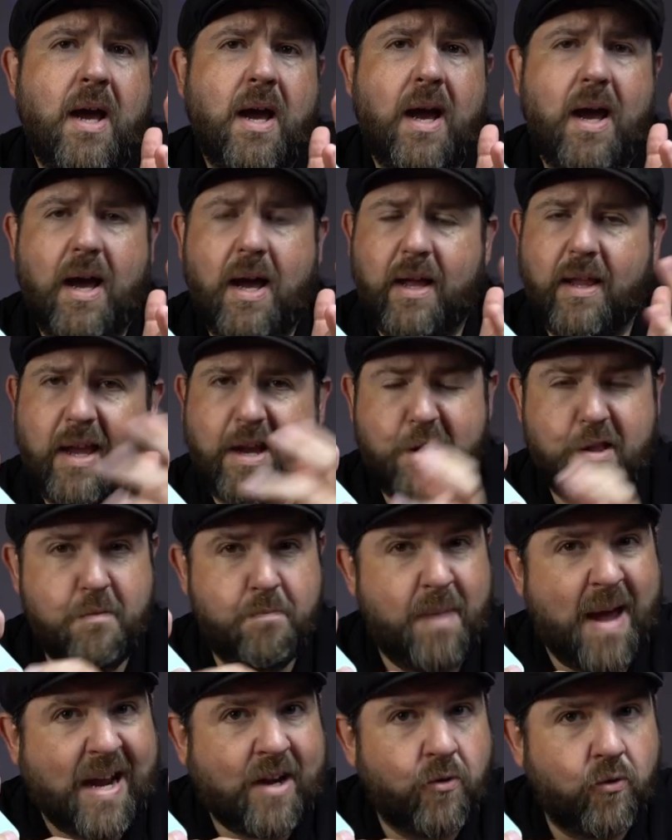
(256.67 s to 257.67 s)
uh, like
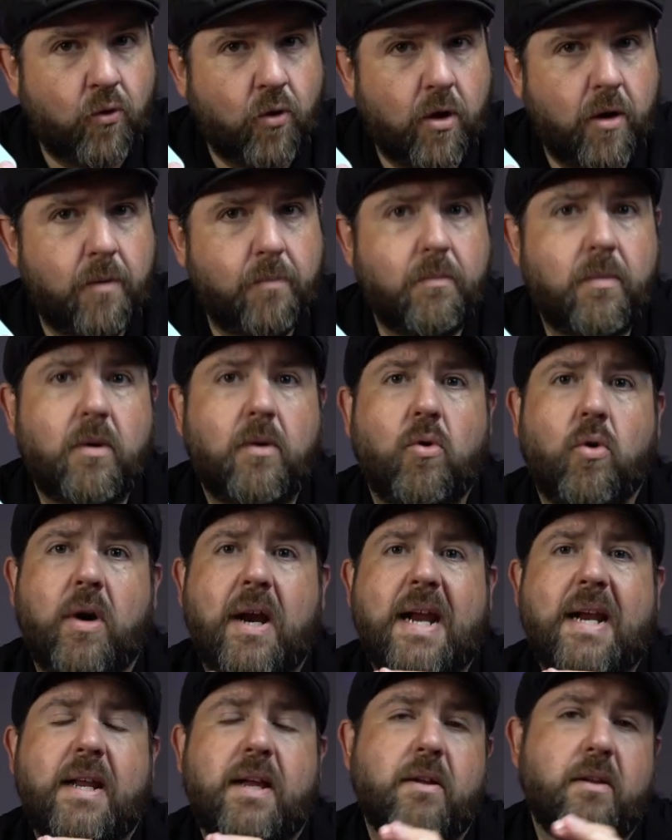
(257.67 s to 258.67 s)
Spectrum or
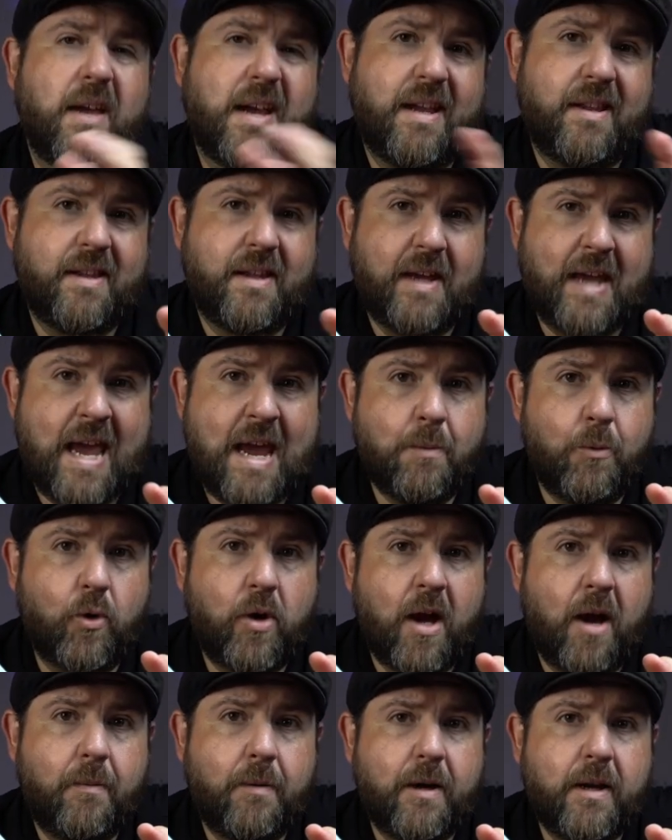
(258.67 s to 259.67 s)
any of like the cable
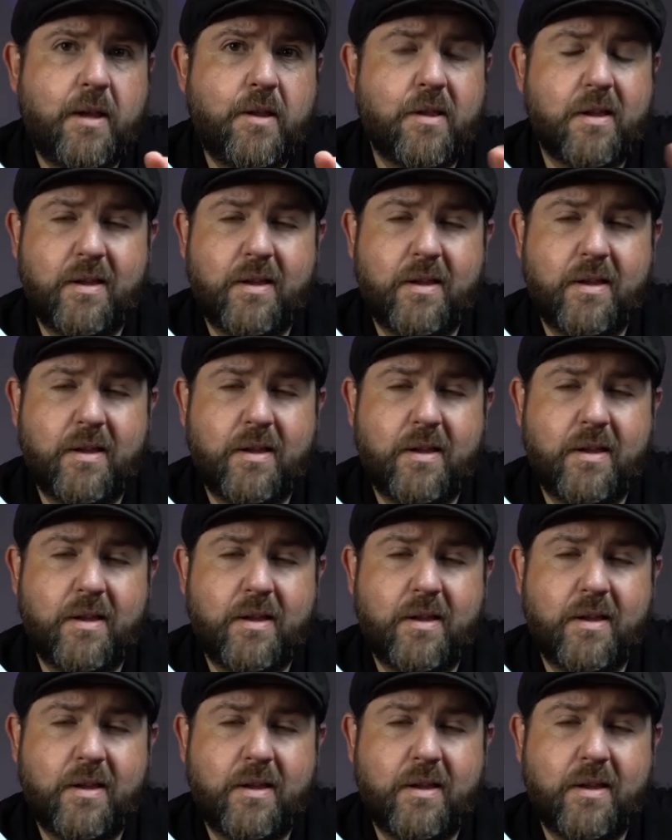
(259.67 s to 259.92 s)
companies.